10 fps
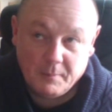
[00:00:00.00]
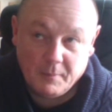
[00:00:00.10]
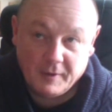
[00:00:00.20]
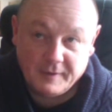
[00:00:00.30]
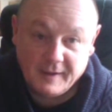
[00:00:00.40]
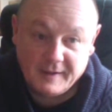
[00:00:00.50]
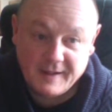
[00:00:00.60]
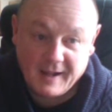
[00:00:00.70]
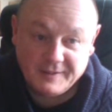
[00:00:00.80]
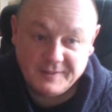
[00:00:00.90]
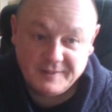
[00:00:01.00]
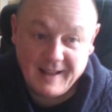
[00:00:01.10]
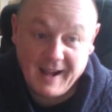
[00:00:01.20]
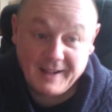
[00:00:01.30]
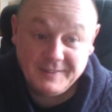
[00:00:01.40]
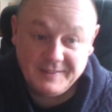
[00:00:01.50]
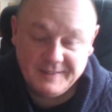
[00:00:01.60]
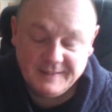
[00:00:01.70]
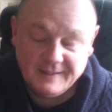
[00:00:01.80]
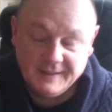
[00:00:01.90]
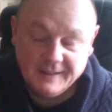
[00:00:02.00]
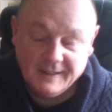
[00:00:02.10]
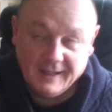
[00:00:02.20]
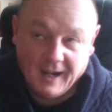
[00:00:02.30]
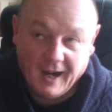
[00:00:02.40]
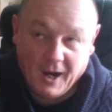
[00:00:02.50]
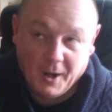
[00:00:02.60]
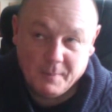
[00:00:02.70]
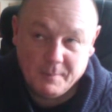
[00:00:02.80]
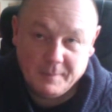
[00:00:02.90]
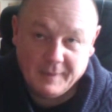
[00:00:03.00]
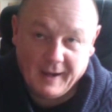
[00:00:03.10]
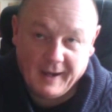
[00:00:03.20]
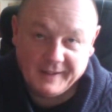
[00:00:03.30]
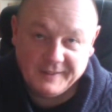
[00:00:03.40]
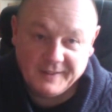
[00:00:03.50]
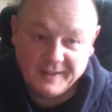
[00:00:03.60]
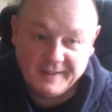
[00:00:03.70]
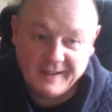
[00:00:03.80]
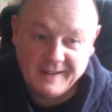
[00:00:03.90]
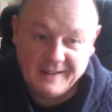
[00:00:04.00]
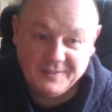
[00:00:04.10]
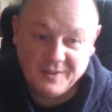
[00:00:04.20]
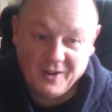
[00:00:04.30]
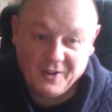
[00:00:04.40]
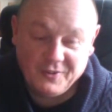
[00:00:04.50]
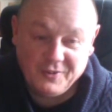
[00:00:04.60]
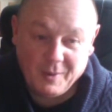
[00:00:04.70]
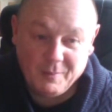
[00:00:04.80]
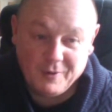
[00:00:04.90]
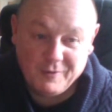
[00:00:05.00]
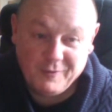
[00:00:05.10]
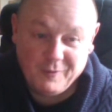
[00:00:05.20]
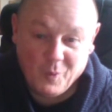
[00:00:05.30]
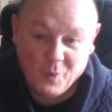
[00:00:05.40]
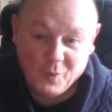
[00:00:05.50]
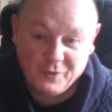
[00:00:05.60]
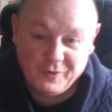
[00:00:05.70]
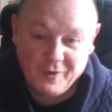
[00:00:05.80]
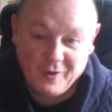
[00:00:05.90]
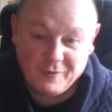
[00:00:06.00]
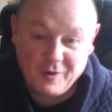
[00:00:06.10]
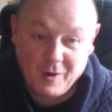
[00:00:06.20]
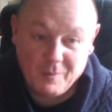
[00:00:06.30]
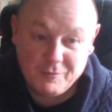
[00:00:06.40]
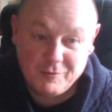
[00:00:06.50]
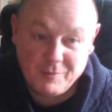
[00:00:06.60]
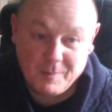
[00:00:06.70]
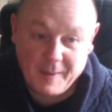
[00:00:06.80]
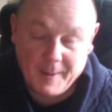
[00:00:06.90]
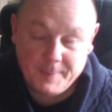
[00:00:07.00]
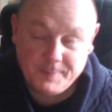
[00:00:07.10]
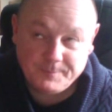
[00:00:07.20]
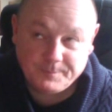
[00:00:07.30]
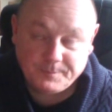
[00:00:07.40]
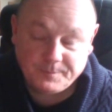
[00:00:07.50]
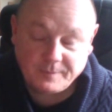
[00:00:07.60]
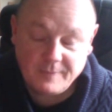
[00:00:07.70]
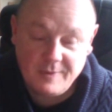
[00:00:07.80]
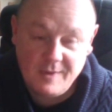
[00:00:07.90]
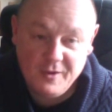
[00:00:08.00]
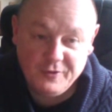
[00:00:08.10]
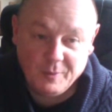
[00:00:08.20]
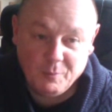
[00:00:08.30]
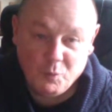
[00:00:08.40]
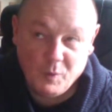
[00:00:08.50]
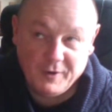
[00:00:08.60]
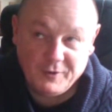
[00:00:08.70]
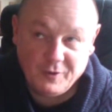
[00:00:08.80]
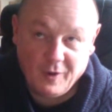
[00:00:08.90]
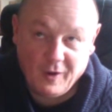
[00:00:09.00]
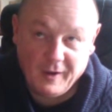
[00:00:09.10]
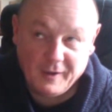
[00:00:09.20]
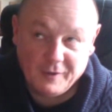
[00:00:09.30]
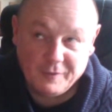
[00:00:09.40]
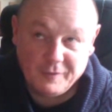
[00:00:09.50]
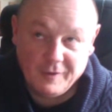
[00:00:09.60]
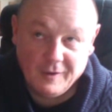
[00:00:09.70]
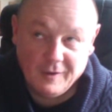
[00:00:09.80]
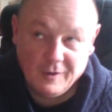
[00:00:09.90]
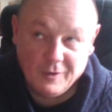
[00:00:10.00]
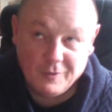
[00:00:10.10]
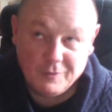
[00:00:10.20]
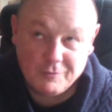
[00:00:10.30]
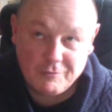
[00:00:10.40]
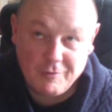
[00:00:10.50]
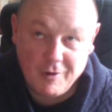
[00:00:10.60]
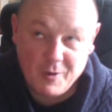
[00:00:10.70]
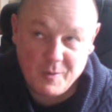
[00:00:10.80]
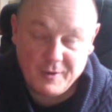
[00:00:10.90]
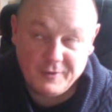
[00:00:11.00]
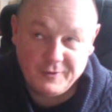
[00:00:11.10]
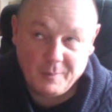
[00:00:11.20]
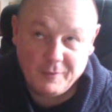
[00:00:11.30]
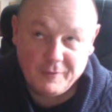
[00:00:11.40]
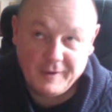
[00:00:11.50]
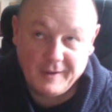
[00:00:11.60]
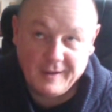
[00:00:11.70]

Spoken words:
my dear dad's land. And these are some of the thoughts that have come from that, some of which I have wrote, and some of it